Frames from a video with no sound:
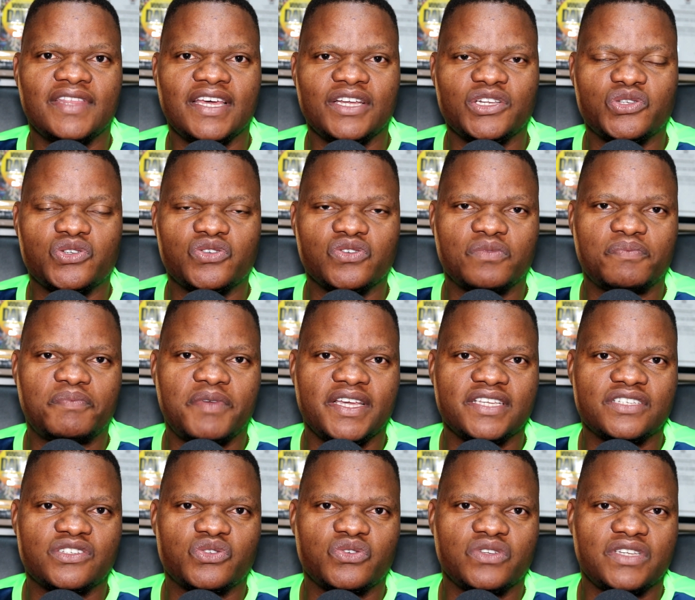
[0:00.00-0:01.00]
that took
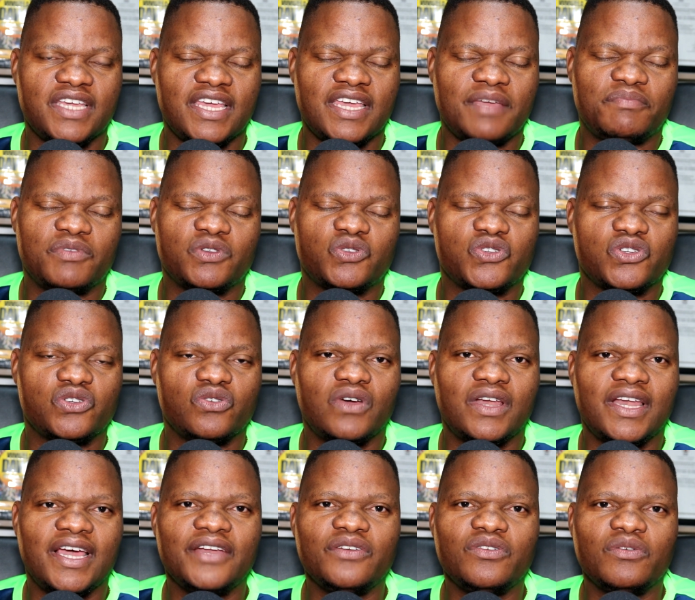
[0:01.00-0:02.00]
place today between
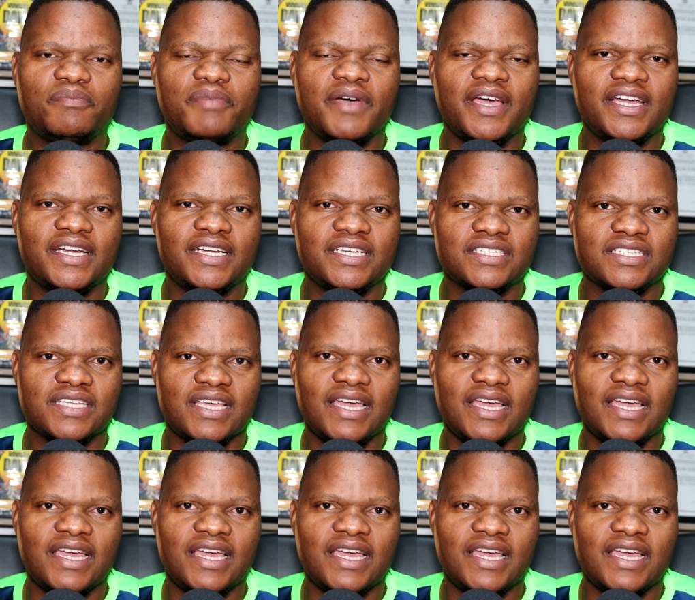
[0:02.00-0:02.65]
Orlando Pirates